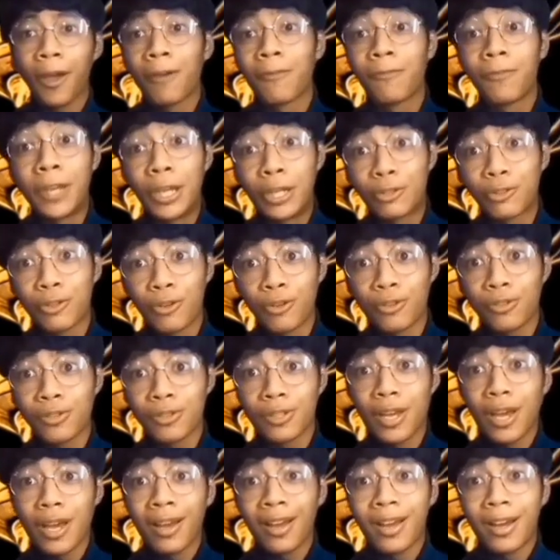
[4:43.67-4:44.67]
features
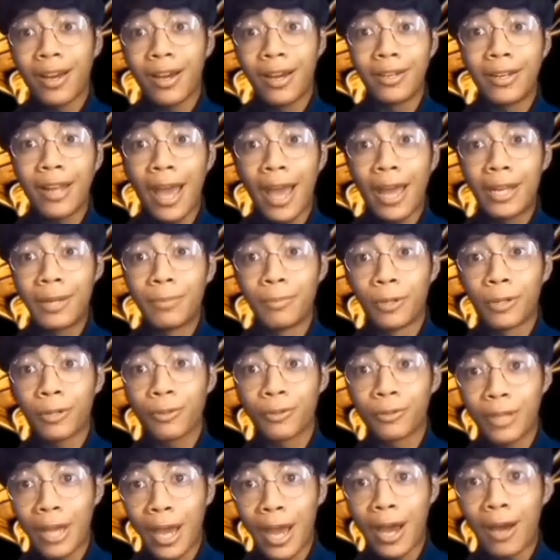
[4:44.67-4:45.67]
an animal
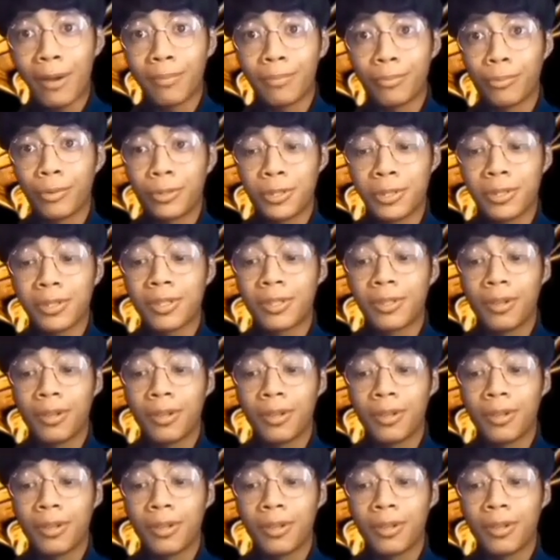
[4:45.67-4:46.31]
could have, which is the